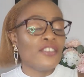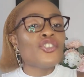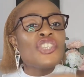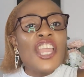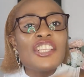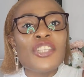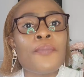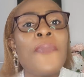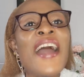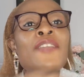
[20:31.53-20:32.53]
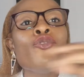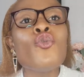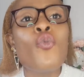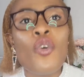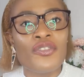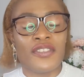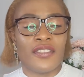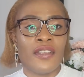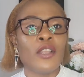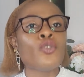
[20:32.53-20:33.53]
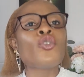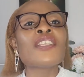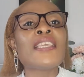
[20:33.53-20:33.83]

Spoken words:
Change them, buy new ones. Don't